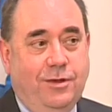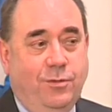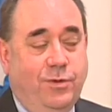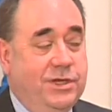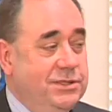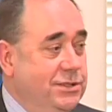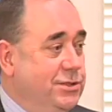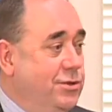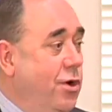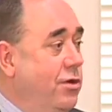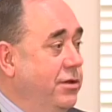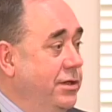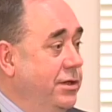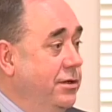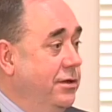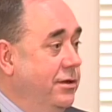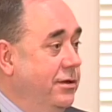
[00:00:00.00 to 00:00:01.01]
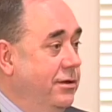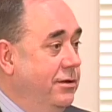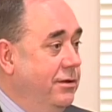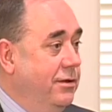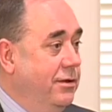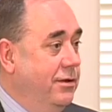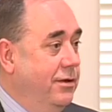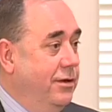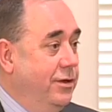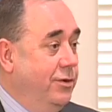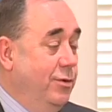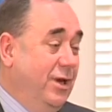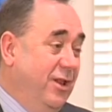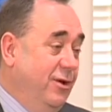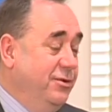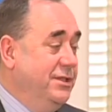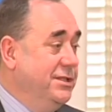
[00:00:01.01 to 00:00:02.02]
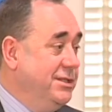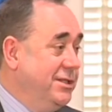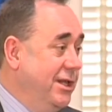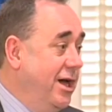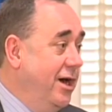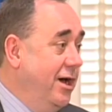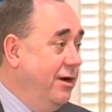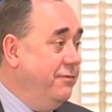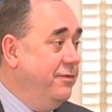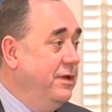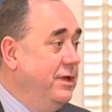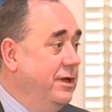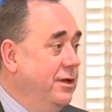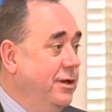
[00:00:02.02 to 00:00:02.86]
Whereas in Scotland, you were allowed to starve,